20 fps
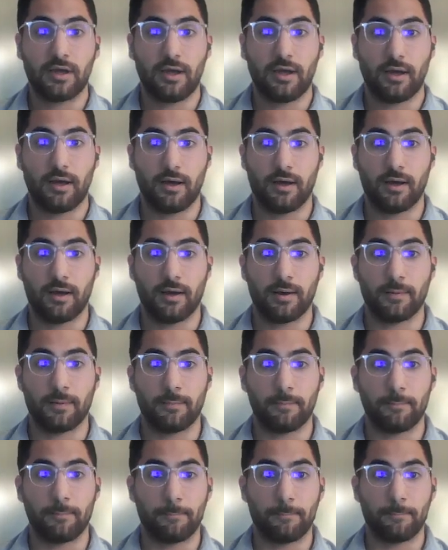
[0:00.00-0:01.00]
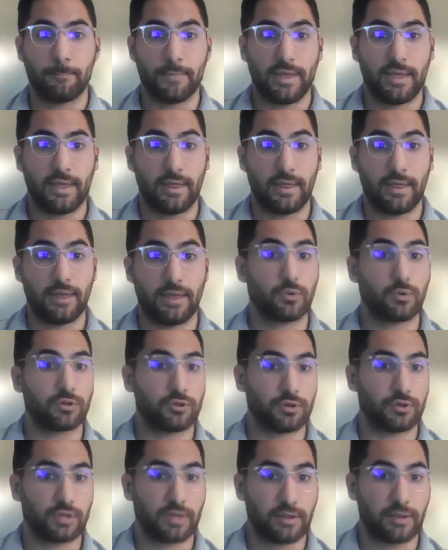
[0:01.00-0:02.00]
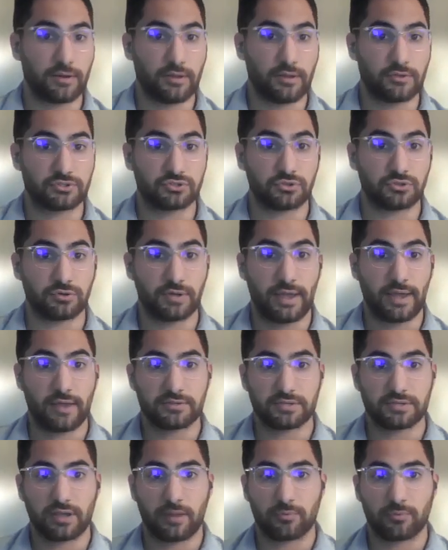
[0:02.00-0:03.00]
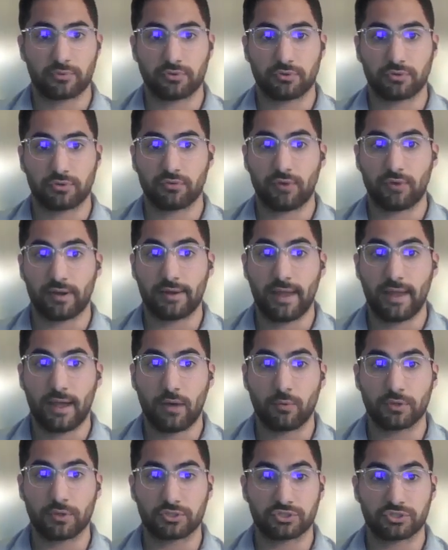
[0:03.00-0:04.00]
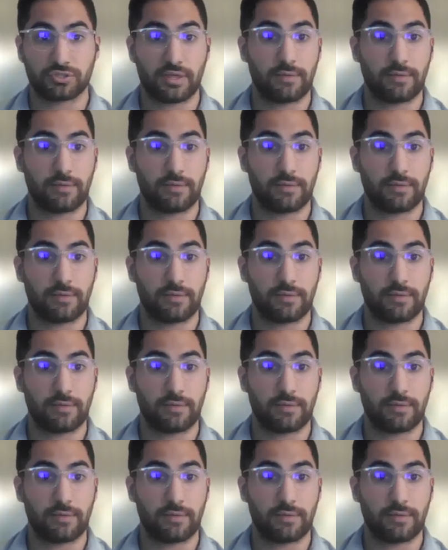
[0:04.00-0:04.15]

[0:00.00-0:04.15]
And we're looking at another student housing opportunity right now, which